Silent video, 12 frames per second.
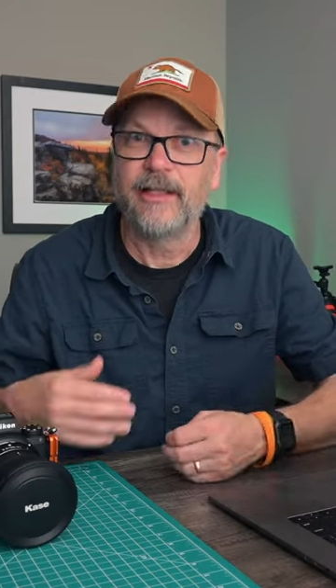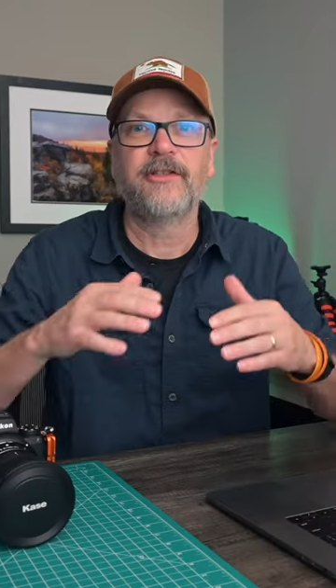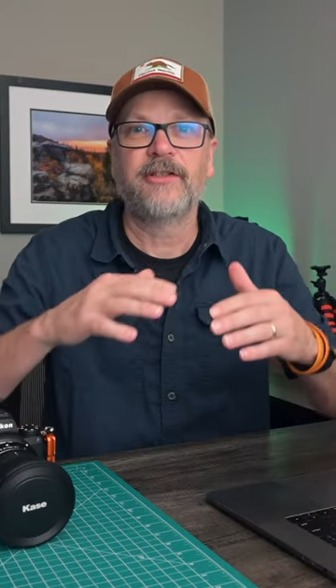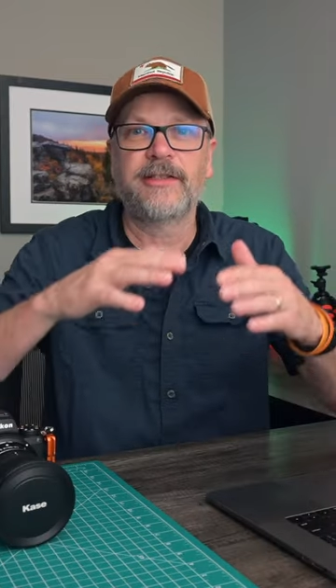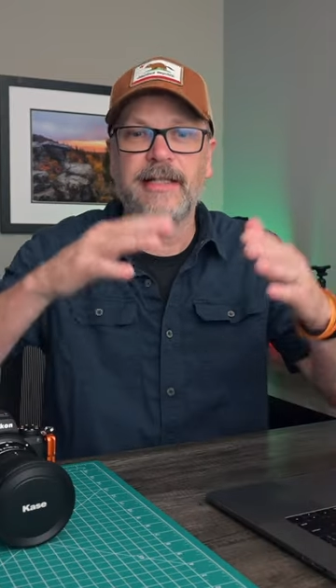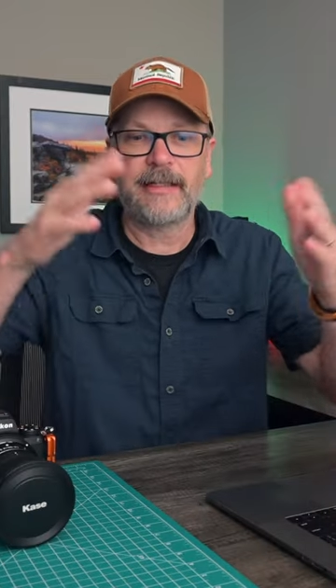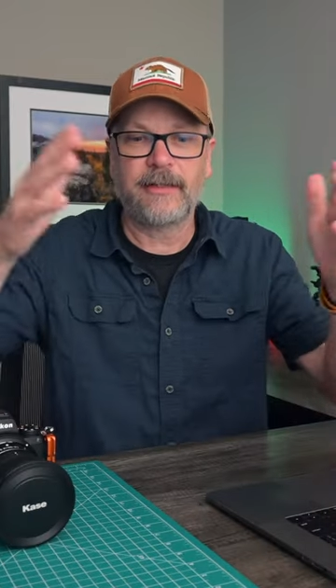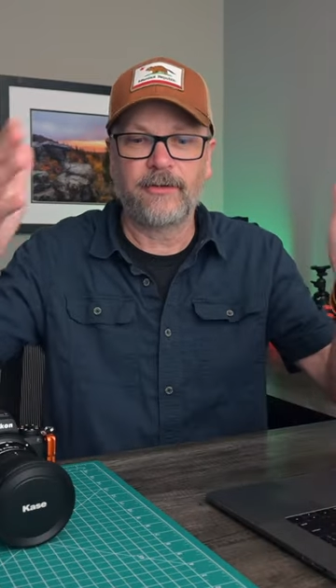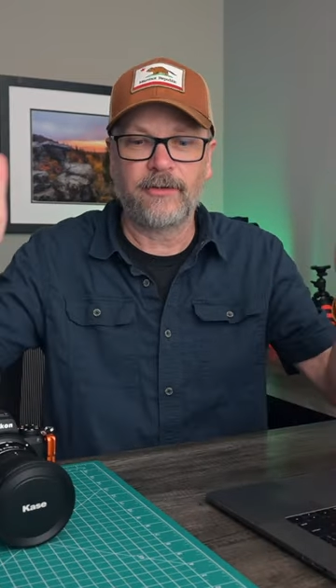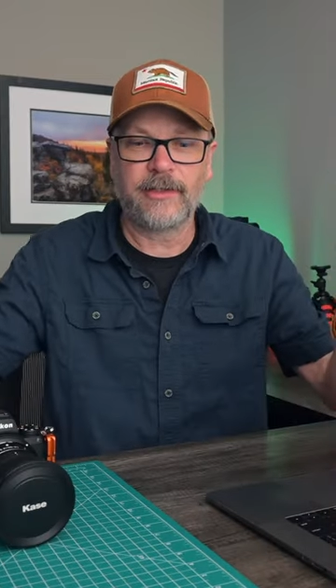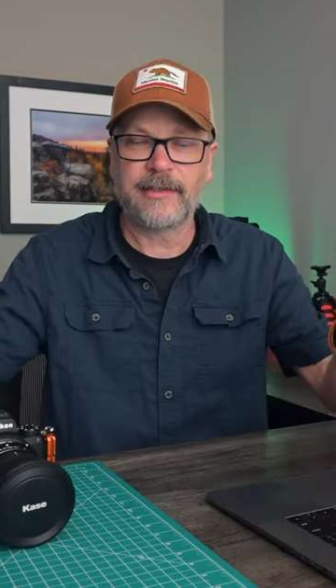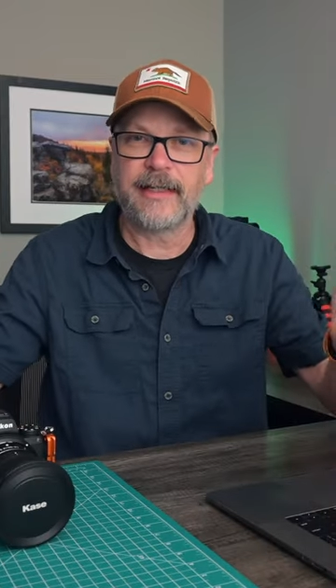Just take a
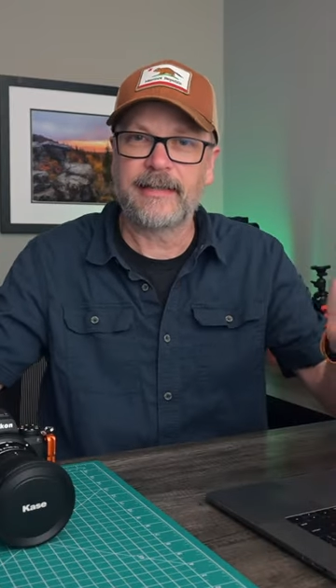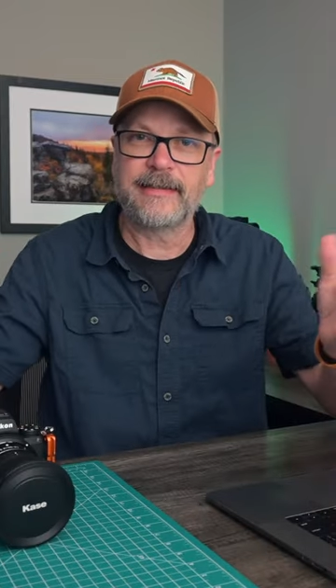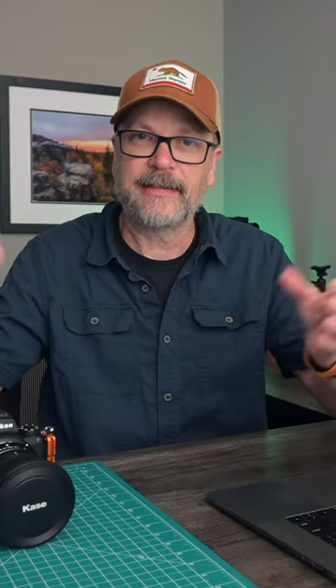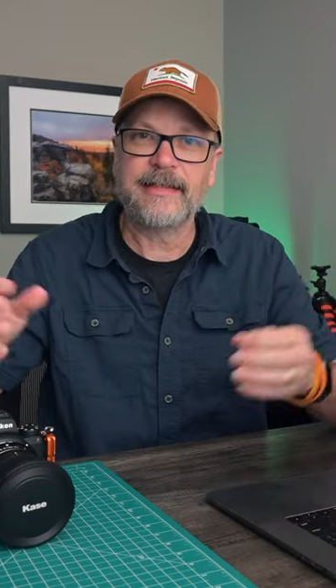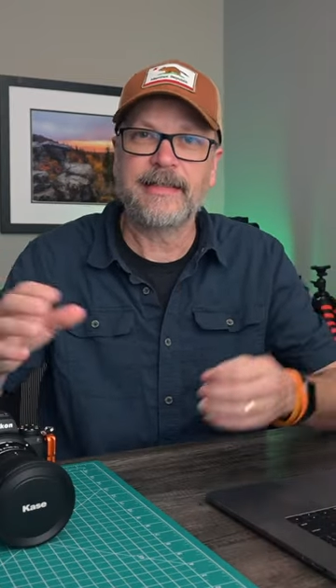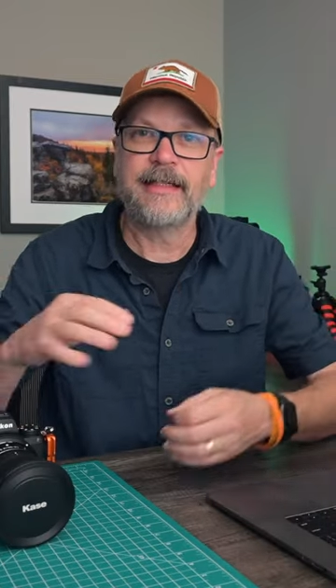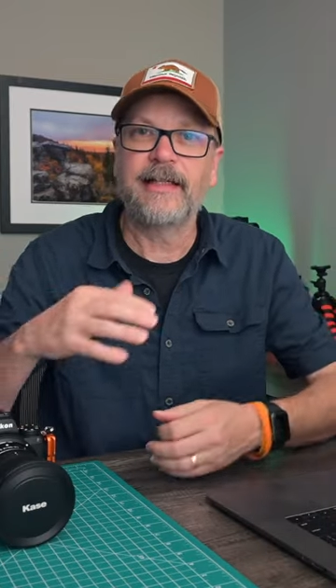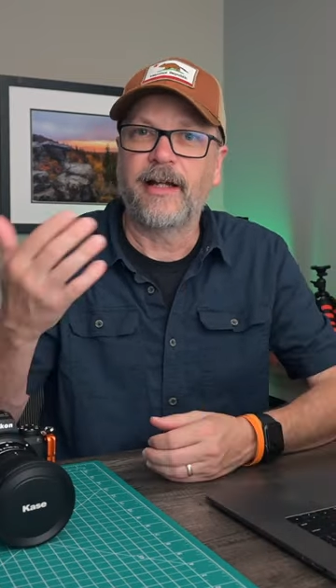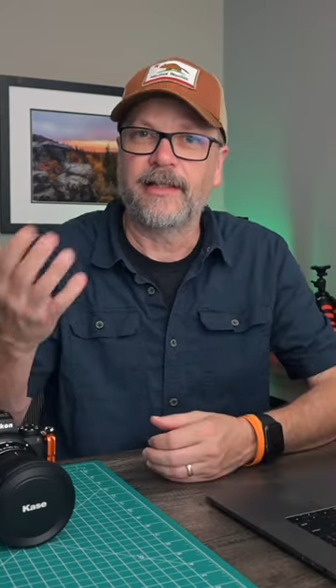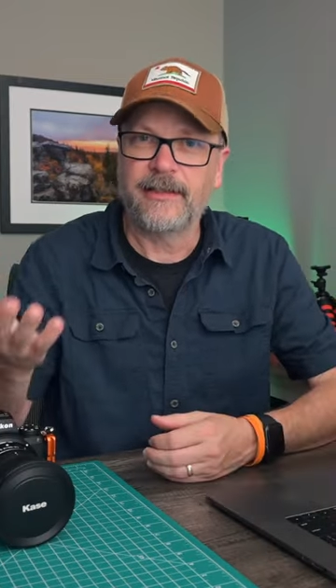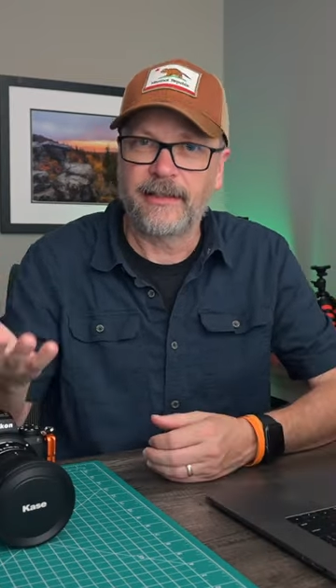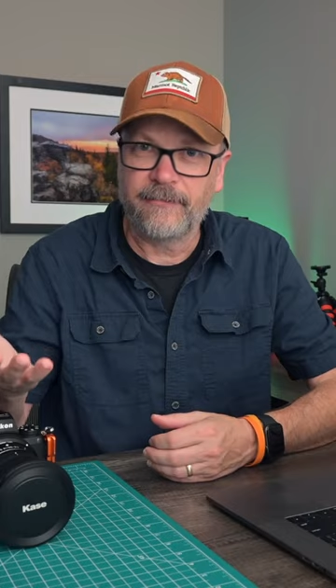look at that scene,
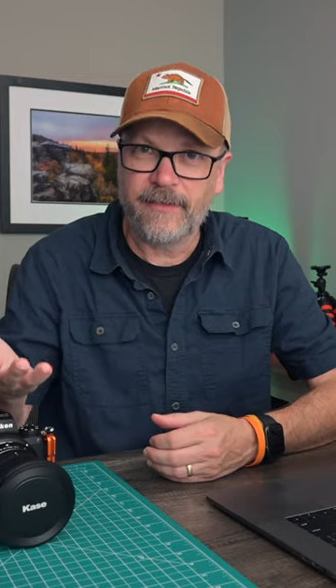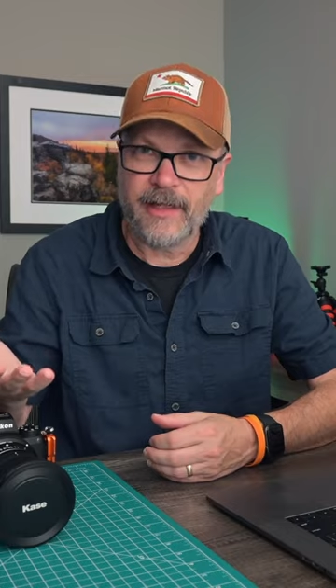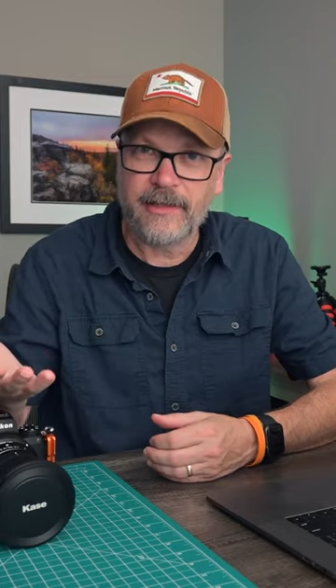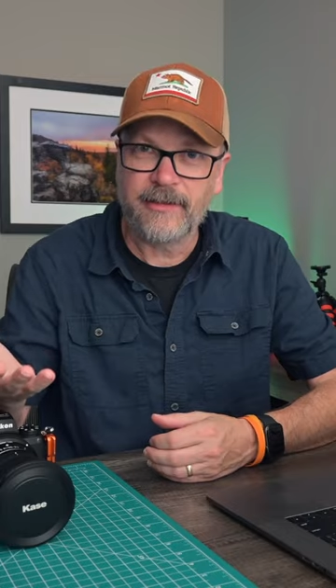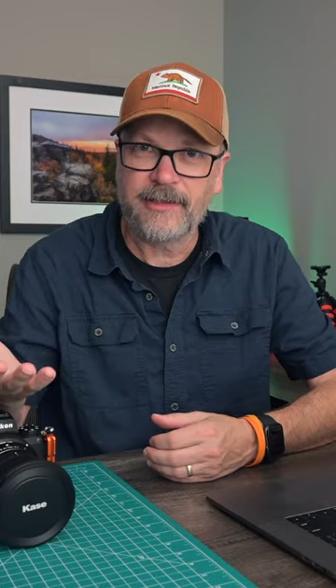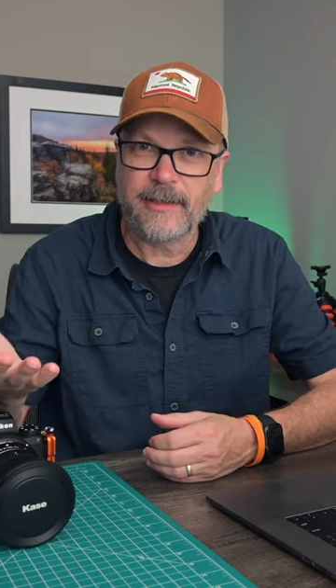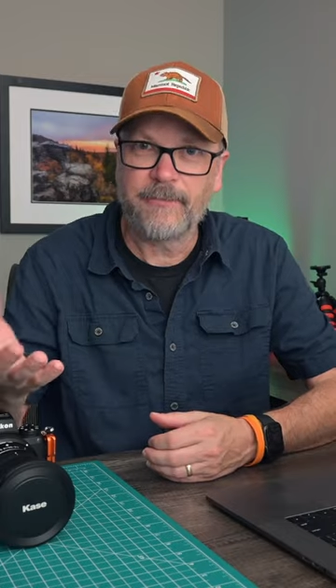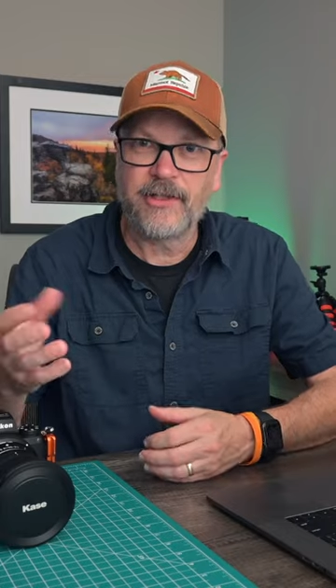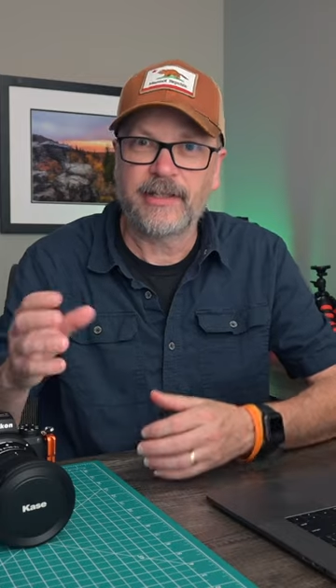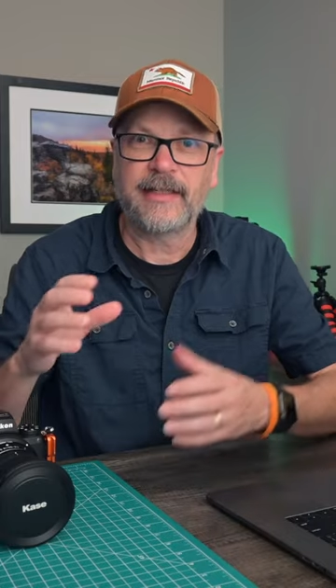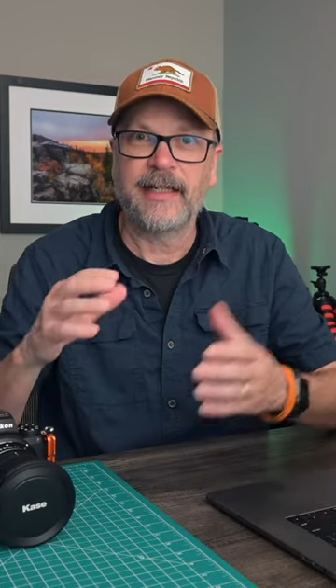identify your subject,